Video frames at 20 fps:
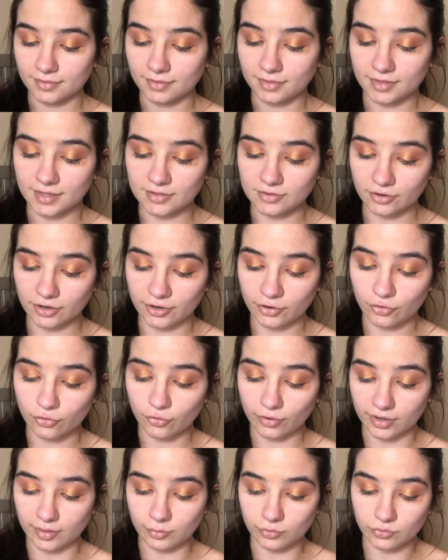These are
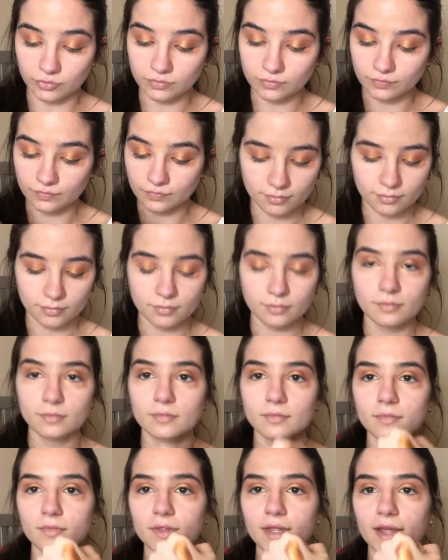incredible.
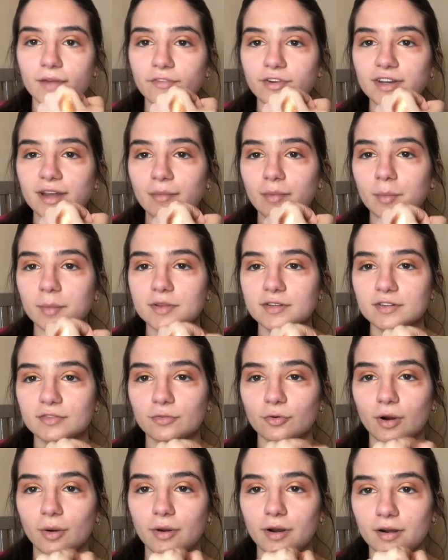Every time I'm in
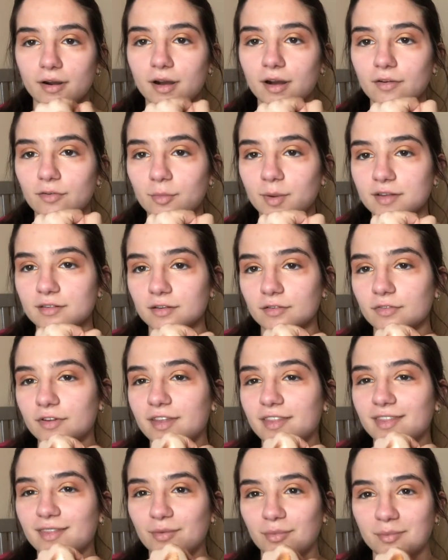Sephora, I want to cover myself
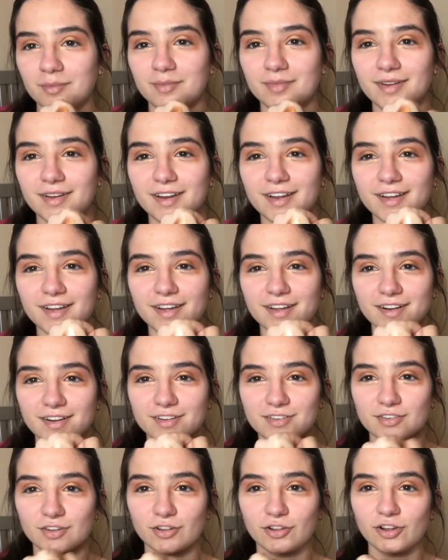in them.
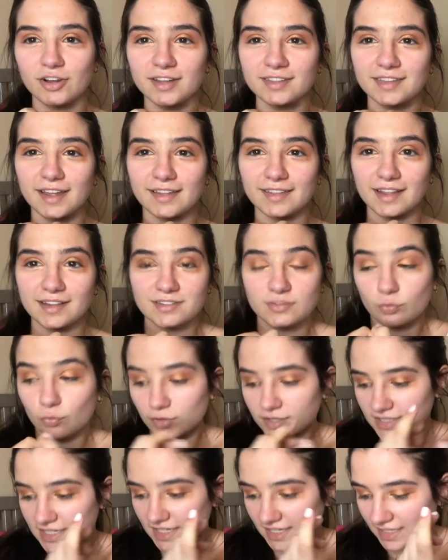Because look at that, that's
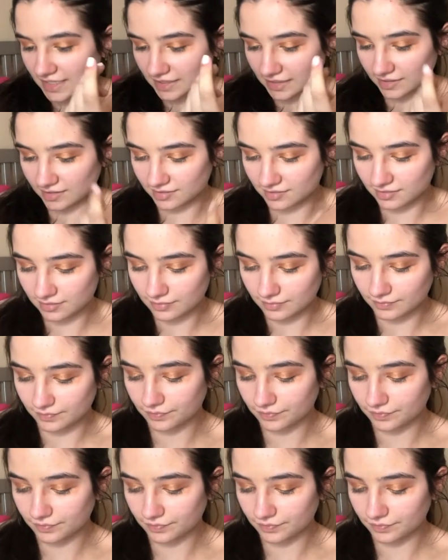ridiculous.